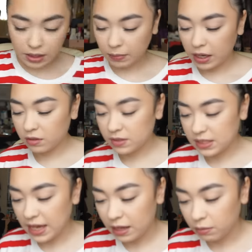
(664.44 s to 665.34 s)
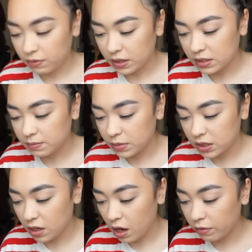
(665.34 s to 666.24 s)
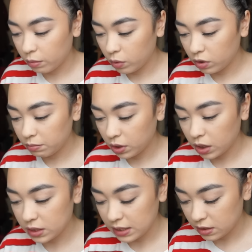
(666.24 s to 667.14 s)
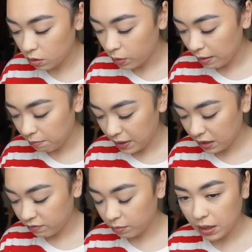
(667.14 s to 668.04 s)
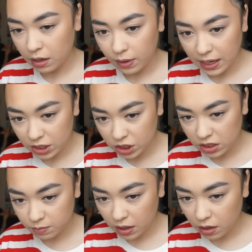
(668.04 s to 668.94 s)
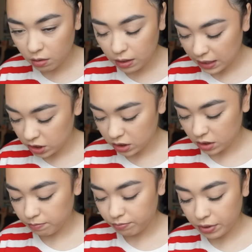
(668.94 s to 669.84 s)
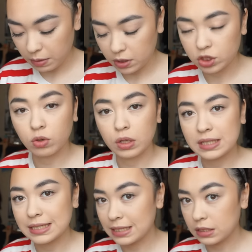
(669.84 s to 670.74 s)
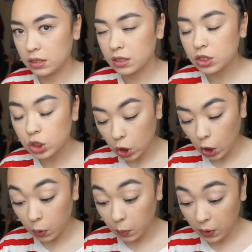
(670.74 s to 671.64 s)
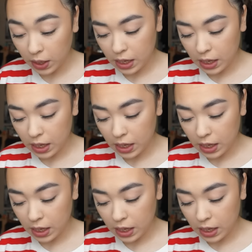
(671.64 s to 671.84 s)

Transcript: I'm kind of scared of this mascara one because it's quite big for my lower lashes. My lower lashes are pretty much non-existent, so